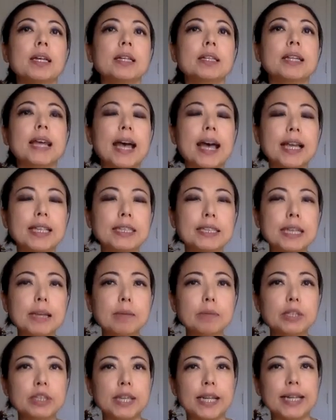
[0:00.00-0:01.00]
The
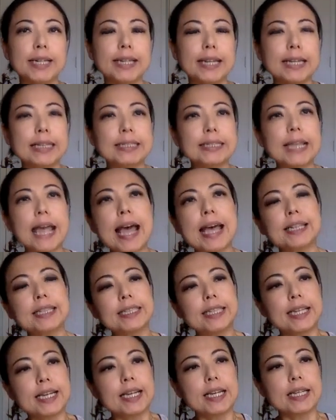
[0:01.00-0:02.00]
assumption is that
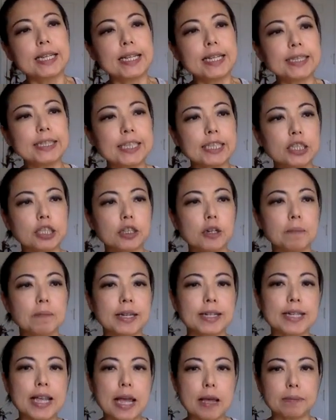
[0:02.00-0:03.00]
this is your
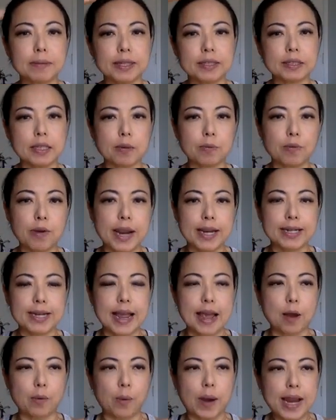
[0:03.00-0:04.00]
metabolism right
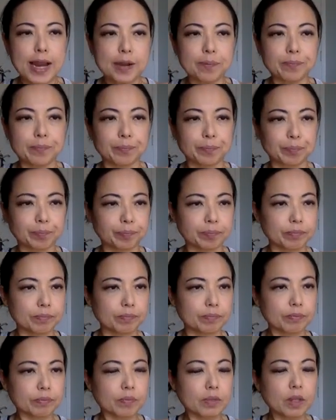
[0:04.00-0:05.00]
now, right?
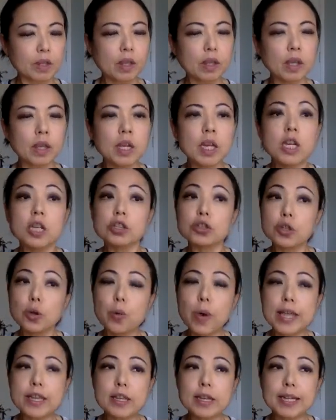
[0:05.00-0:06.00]
So
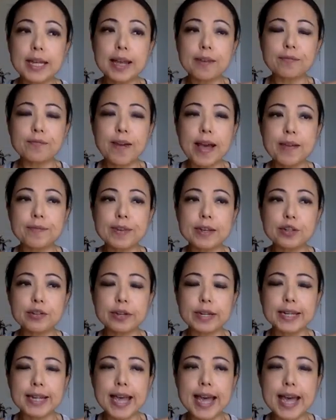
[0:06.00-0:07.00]
when you cut 500
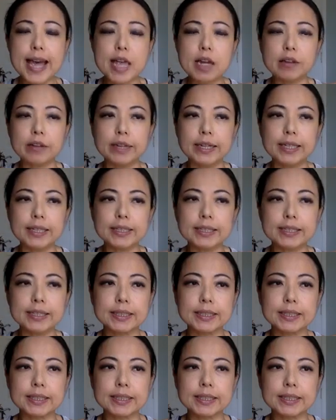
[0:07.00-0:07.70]
calories,